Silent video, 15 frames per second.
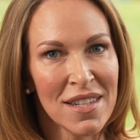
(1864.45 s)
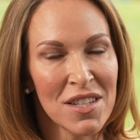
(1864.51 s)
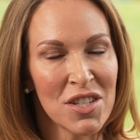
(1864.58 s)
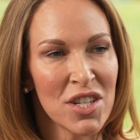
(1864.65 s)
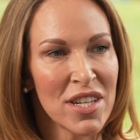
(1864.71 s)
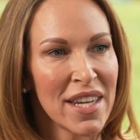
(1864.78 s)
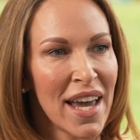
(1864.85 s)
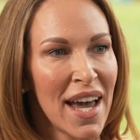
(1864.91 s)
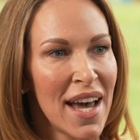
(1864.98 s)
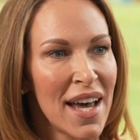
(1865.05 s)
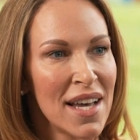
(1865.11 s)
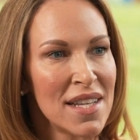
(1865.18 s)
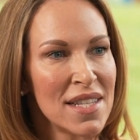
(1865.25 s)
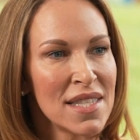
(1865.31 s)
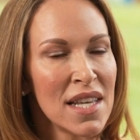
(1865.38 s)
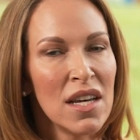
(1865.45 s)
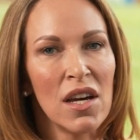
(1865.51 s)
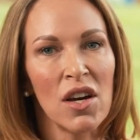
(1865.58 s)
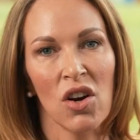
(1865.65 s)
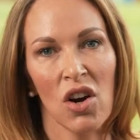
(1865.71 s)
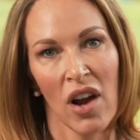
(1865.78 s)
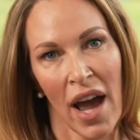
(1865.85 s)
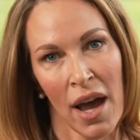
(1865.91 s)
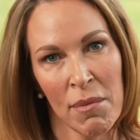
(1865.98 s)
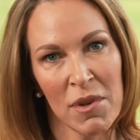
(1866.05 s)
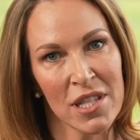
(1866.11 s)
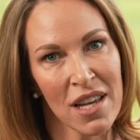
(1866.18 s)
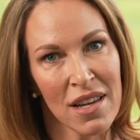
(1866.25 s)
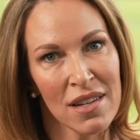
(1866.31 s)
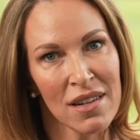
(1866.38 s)
She has her
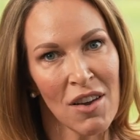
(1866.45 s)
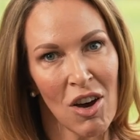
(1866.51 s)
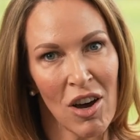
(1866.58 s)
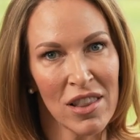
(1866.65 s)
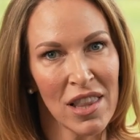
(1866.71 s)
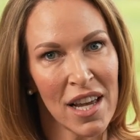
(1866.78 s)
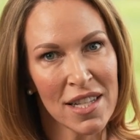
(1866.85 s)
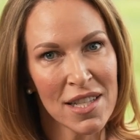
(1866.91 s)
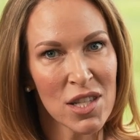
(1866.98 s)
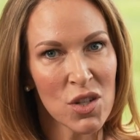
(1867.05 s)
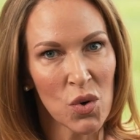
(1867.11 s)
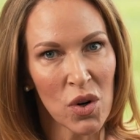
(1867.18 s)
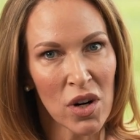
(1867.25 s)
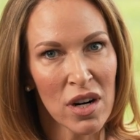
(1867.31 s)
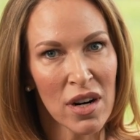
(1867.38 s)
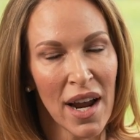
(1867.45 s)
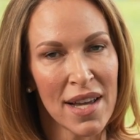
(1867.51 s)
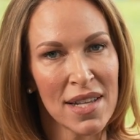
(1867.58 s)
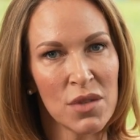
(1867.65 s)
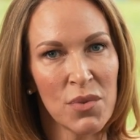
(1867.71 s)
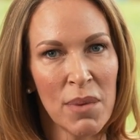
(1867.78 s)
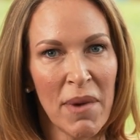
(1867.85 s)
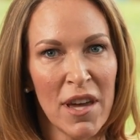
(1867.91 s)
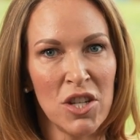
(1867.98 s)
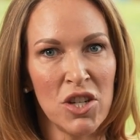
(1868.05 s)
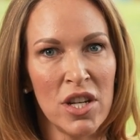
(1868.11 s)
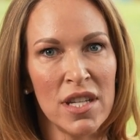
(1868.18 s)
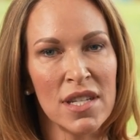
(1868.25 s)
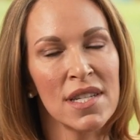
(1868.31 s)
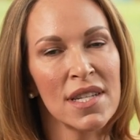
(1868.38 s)
Amazon online store, as we
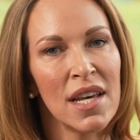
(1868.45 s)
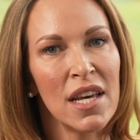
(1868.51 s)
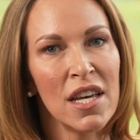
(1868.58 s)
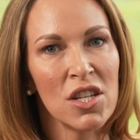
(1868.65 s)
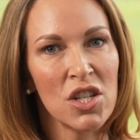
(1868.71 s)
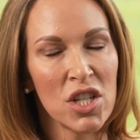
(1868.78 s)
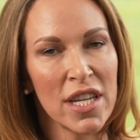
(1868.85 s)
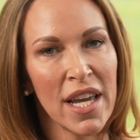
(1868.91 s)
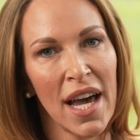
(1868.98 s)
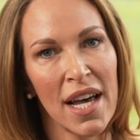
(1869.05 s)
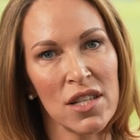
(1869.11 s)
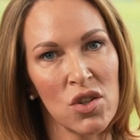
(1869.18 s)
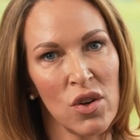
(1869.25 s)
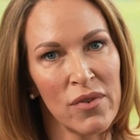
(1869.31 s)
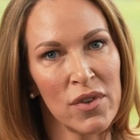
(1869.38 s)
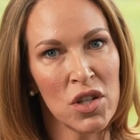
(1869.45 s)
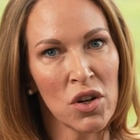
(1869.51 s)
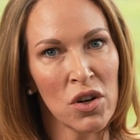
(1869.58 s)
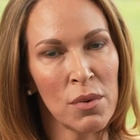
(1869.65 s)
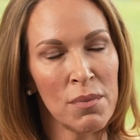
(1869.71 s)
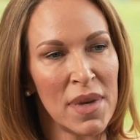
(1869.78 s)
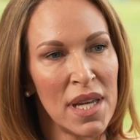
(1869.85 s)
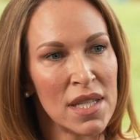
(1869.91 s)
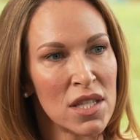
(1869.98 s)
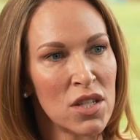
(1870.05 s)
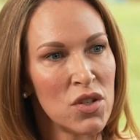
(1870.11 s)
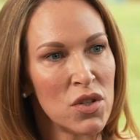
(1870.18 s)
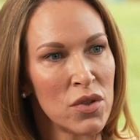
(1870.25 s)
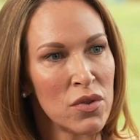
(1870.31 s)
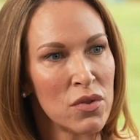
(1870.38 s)
mentioned. She has
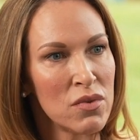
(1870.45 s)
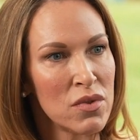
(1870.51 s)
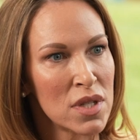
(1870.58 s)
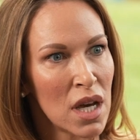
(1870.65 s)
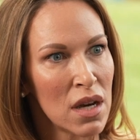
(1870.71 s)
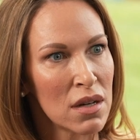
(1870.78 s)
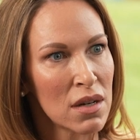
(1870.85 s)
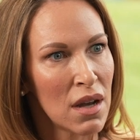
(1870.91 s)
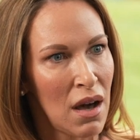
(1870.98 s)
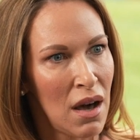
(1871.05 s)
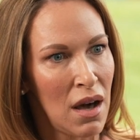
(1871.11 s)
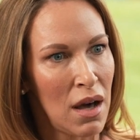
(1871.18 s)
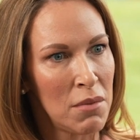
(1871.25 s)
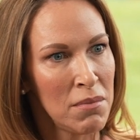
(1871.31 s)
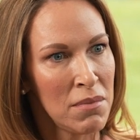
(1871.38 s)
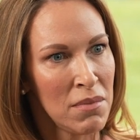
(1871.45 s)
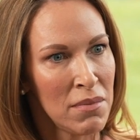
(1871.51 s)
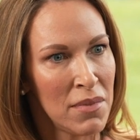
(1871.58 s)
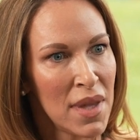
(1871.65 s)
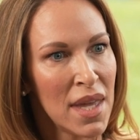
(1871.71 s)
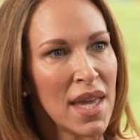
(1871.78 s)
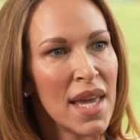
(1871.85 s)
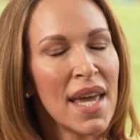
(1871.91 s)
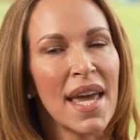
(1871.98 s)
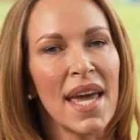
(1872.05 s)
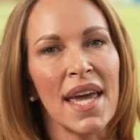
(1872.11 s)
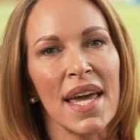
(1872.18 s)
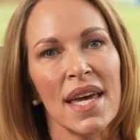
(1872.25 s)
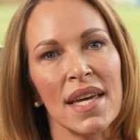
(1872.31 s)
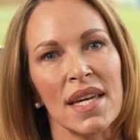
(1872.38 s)
novoderminstitute.com.
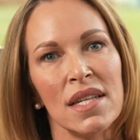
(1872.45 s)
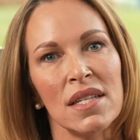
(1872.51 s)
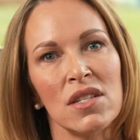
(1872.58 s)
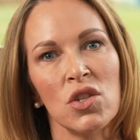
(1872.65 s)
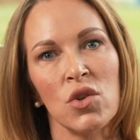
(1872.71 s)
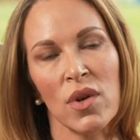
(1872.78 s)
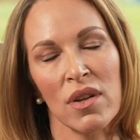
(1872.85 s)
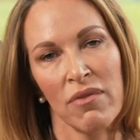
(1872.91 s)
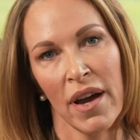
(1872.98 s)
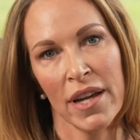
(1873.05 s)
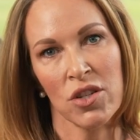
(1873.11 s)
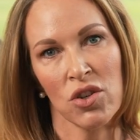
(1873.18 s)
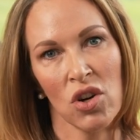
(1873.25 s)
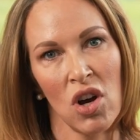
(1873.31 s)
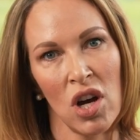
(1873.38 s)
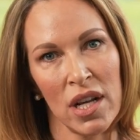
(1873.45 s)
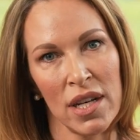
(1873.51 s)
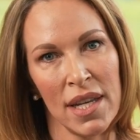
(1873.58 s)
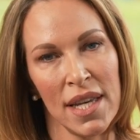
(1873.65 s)
And you can find her on